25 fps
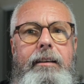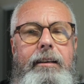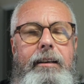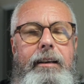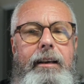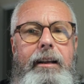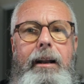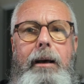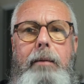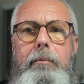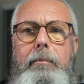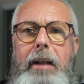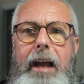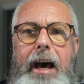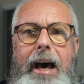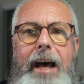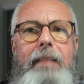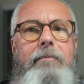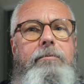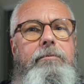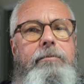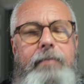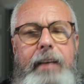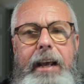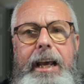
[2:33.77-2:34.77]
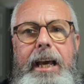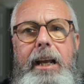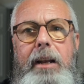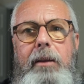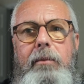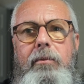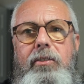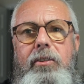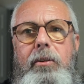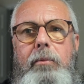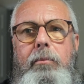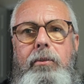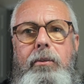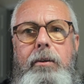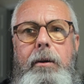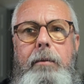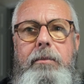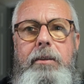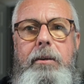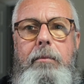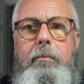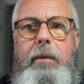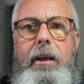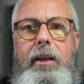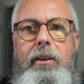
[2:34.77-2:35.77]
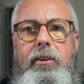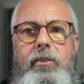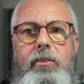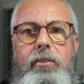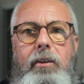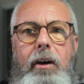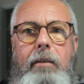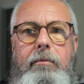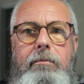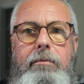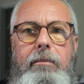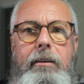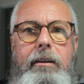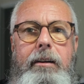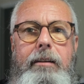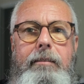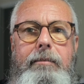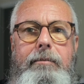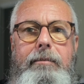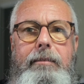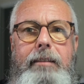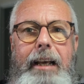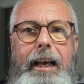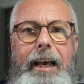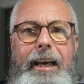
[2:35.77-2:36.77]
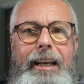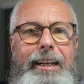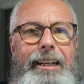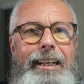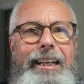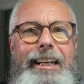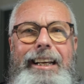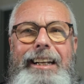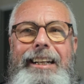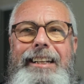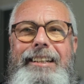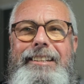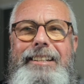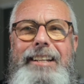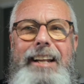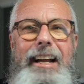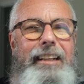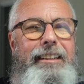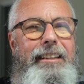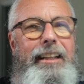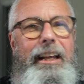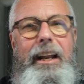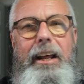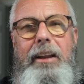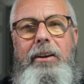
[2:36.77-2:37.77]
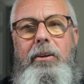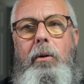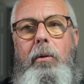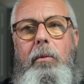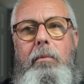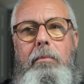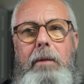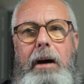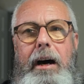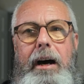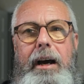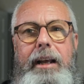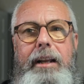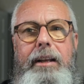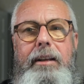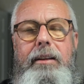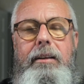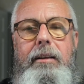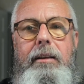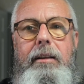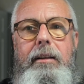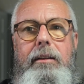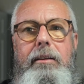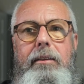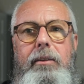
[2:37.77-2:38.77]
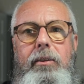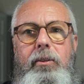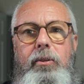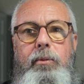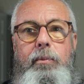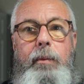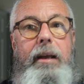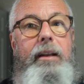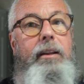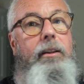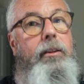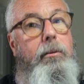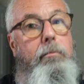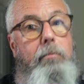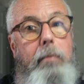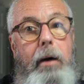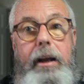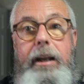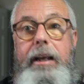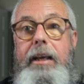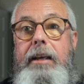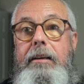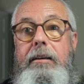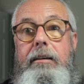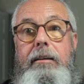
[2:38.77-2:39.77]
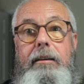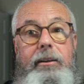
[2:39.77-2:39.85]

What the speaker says: And I'm not a fan of subscription-based software. And again, it's not that I don't mind spending the money.